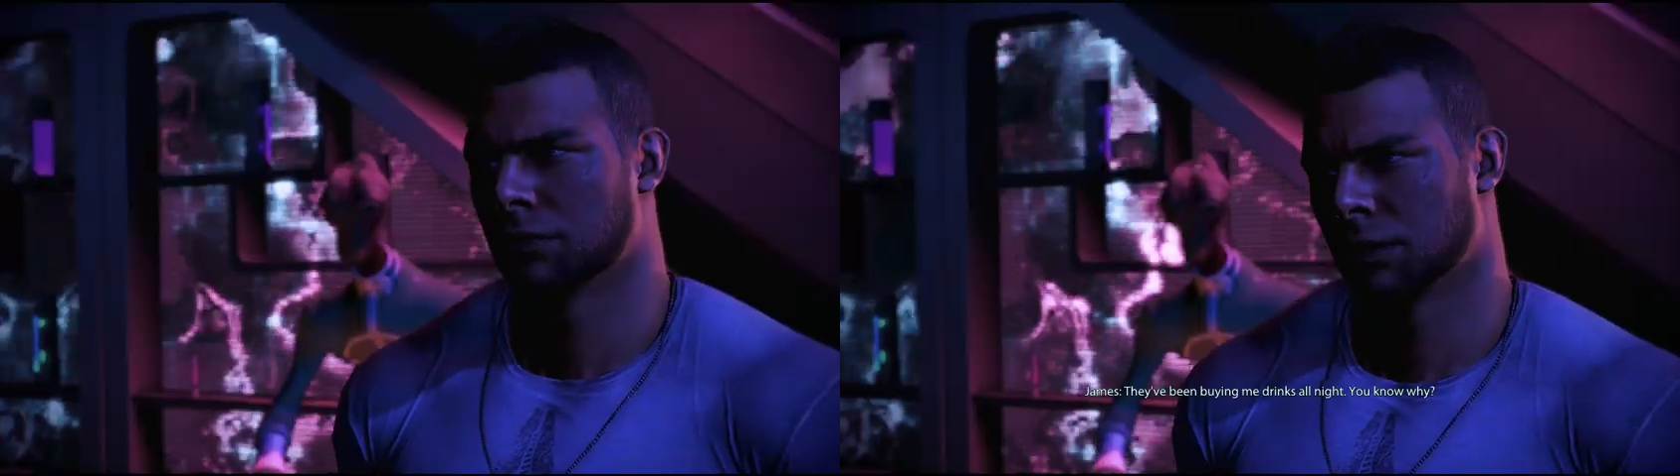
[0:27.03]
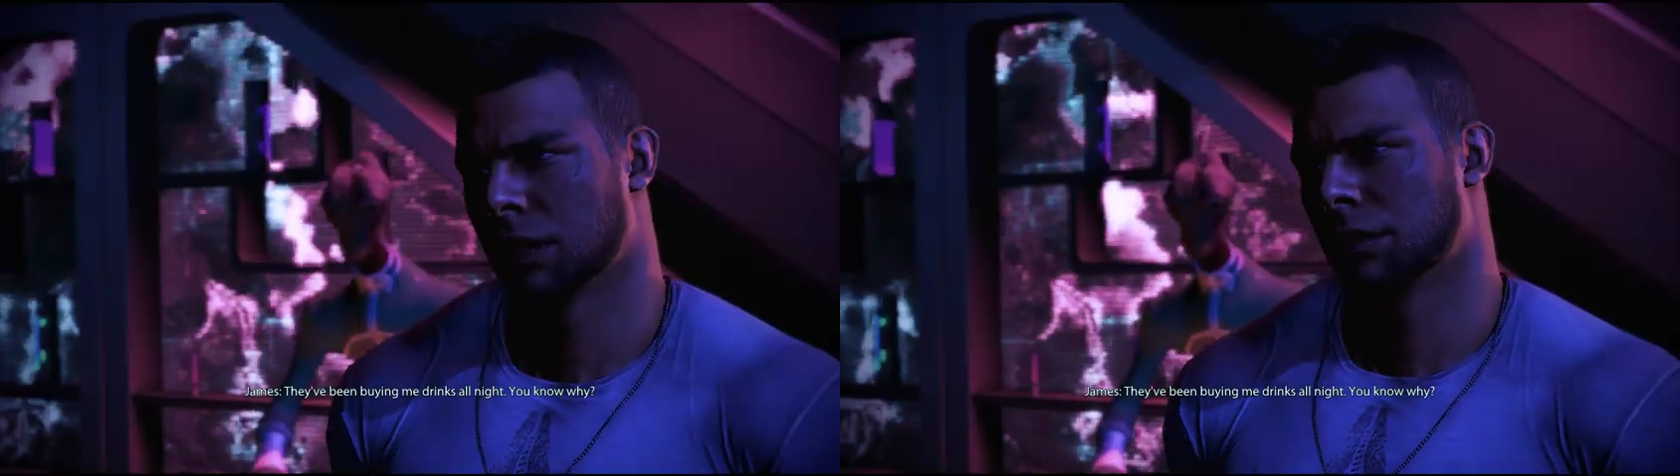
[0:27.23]

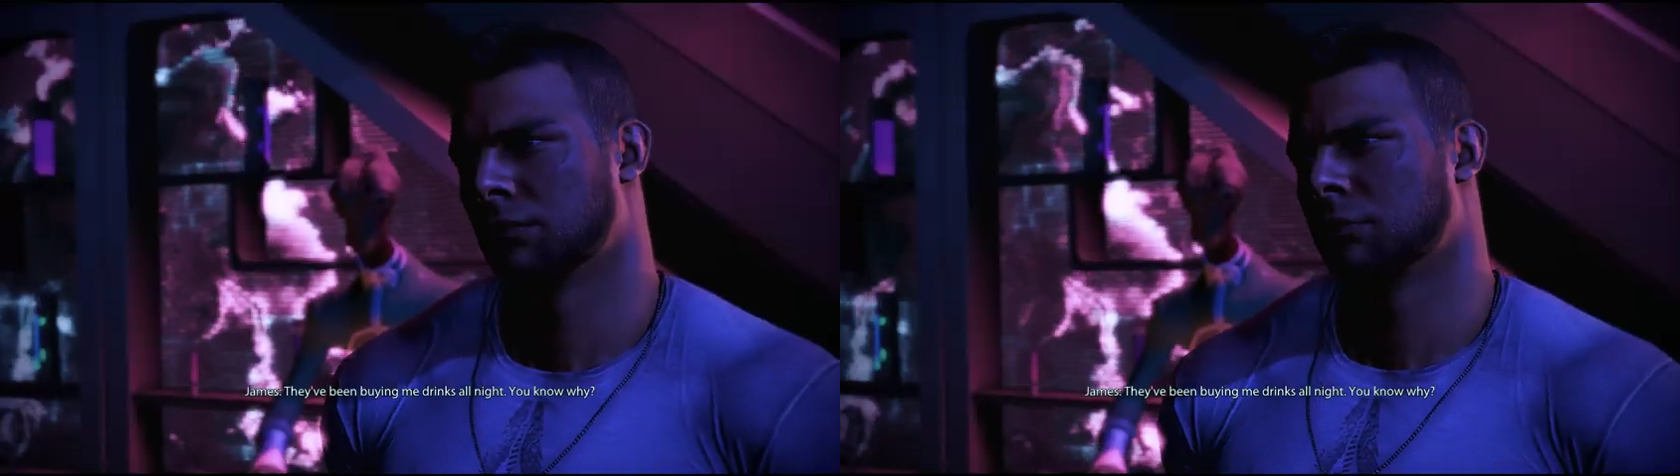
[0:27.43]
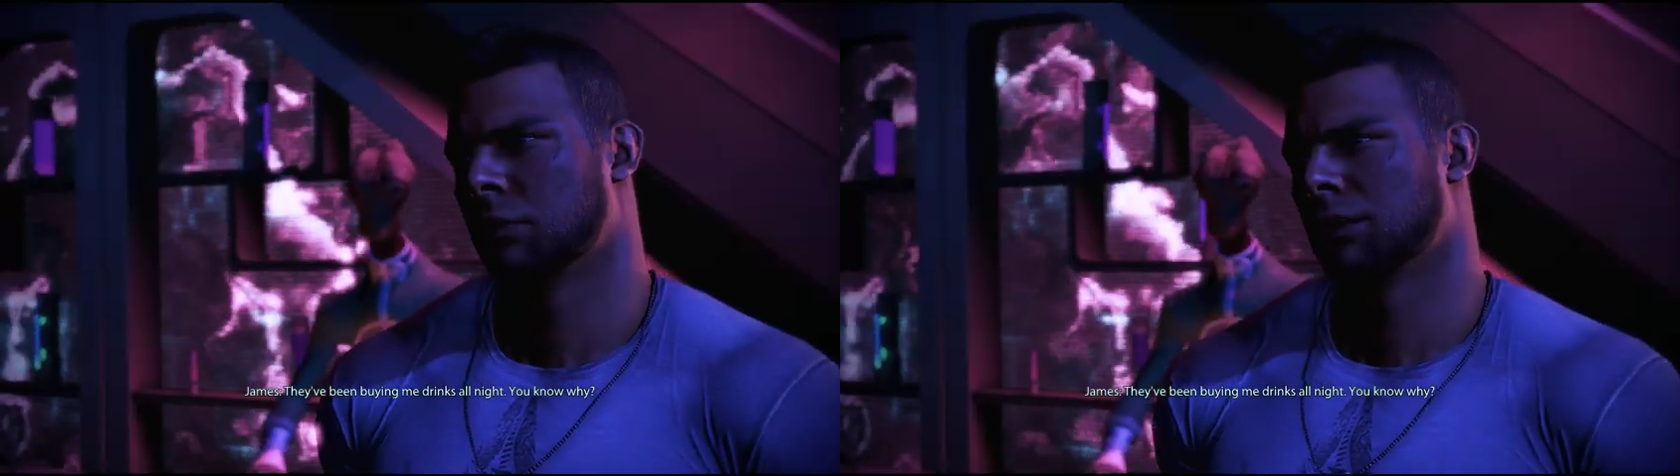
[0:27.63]
They've been
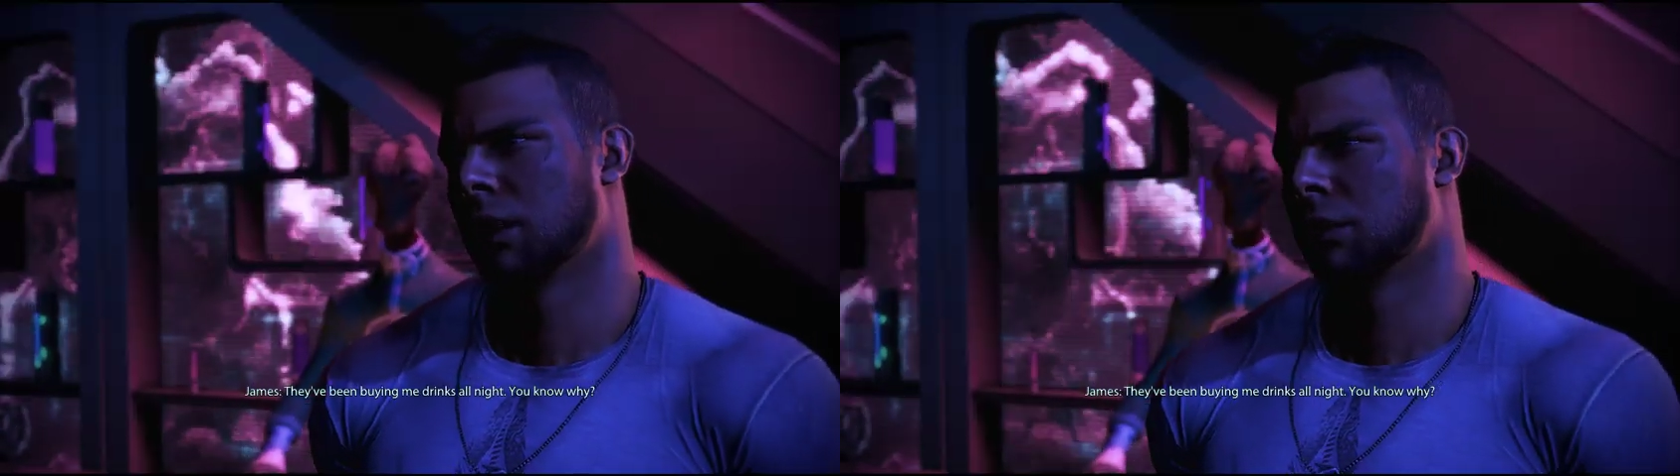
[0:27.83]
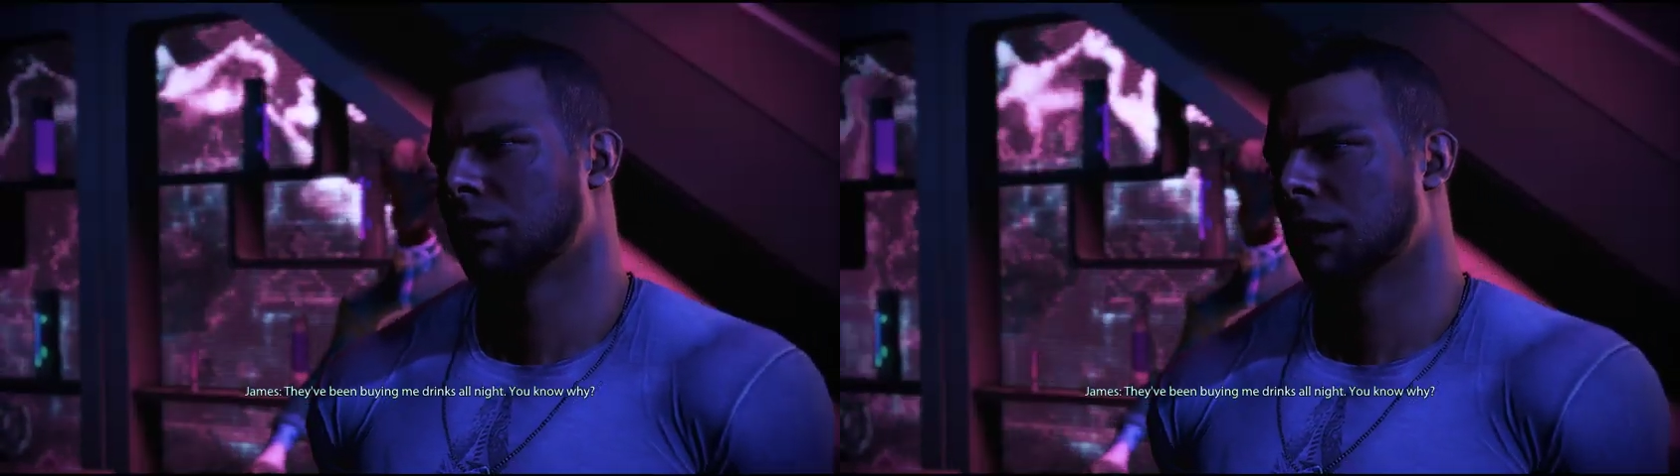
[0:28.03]
buying me
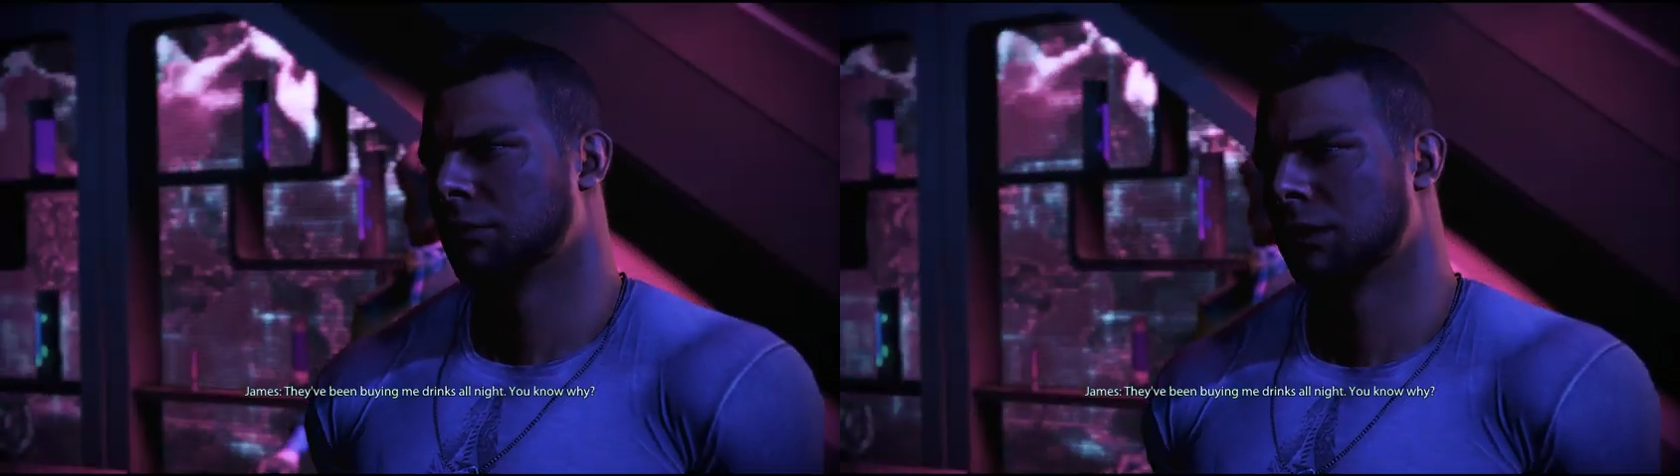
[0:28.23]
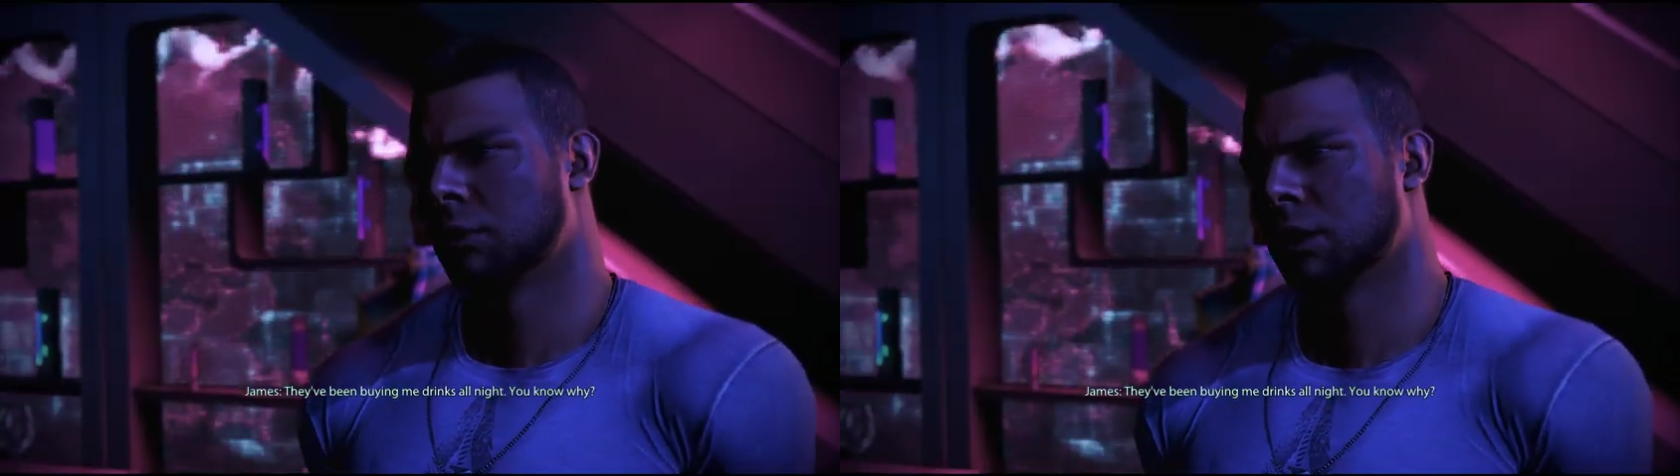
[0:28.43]
drinks all
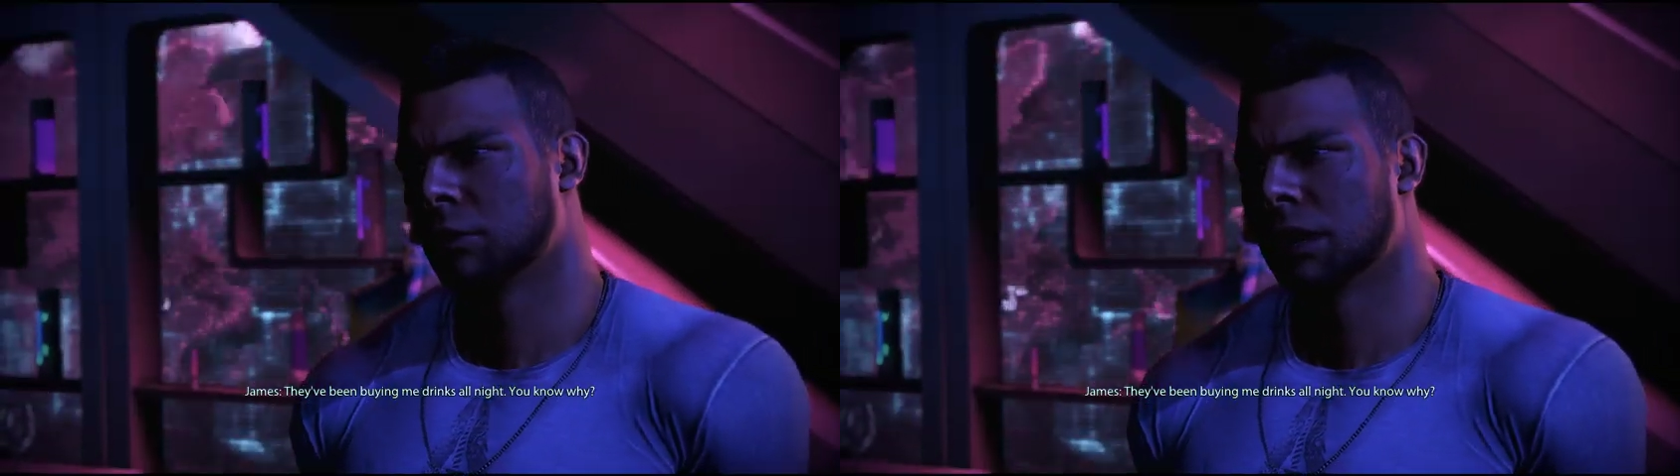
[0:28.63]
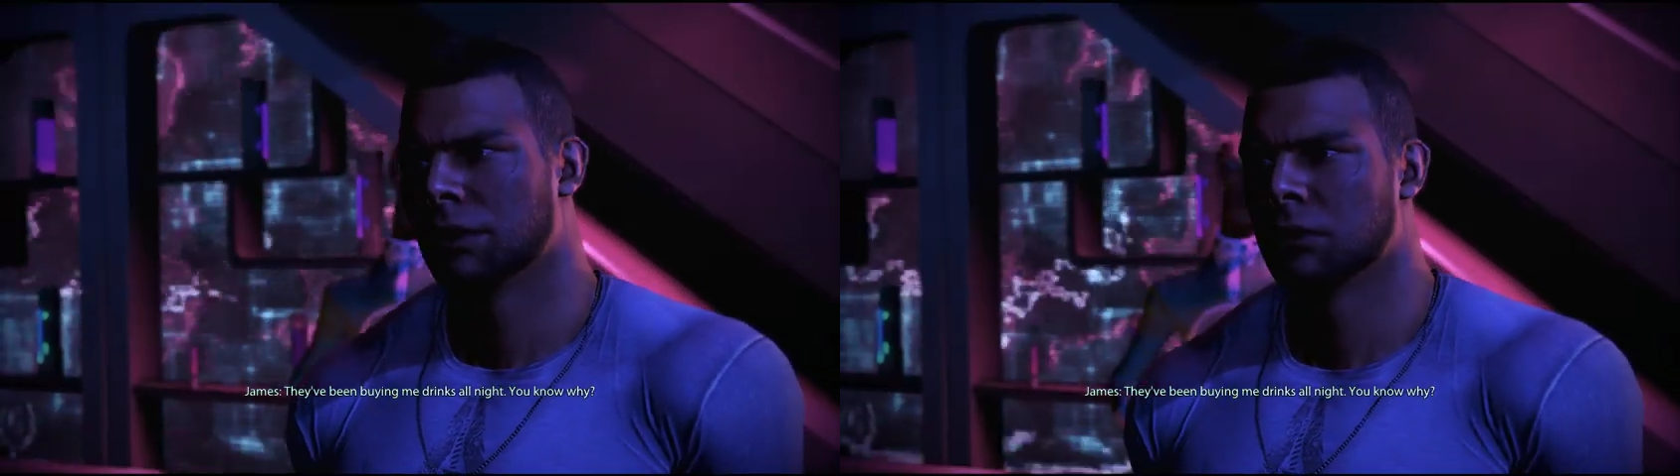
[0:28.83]
night. You
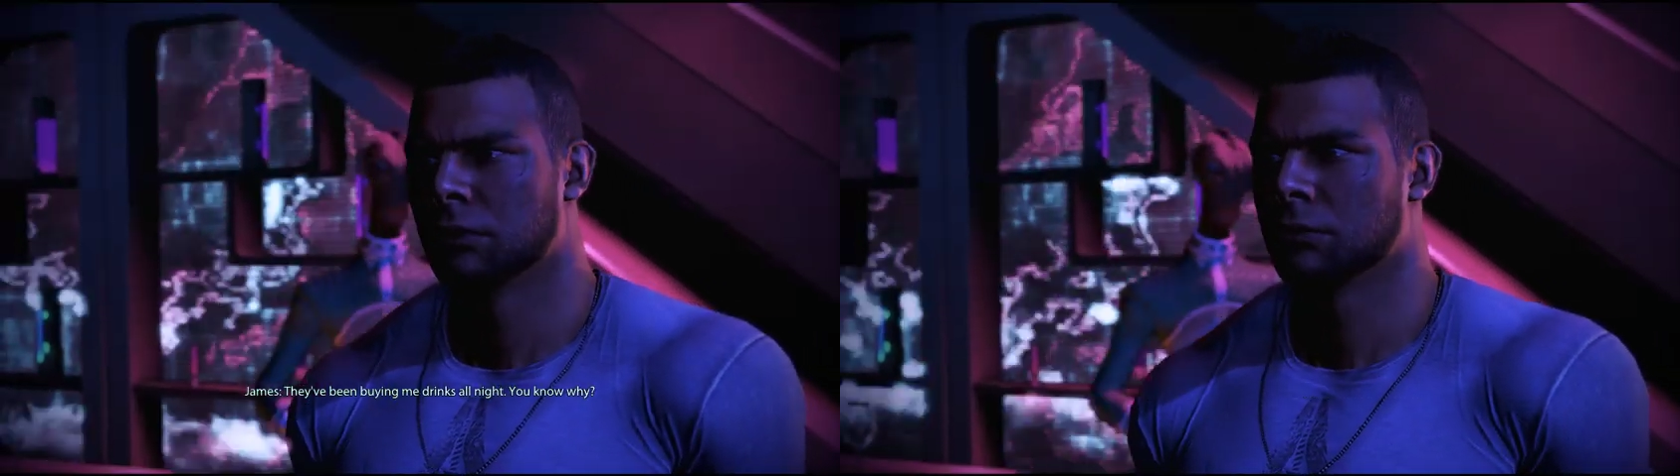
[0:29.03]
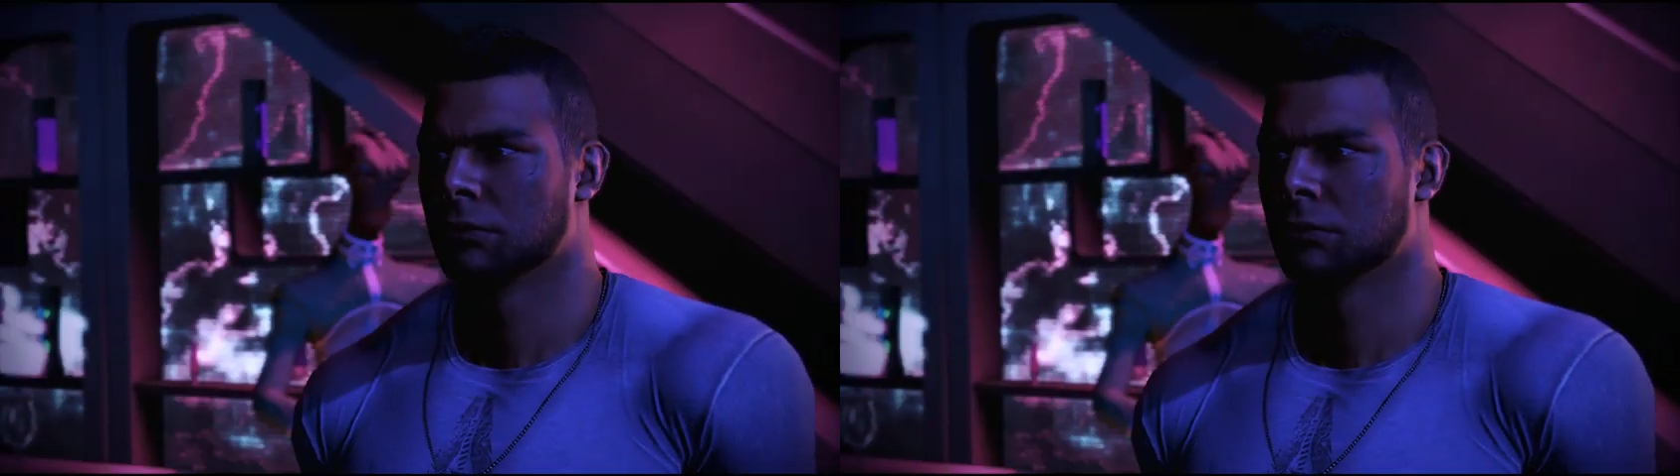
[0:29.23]
know why?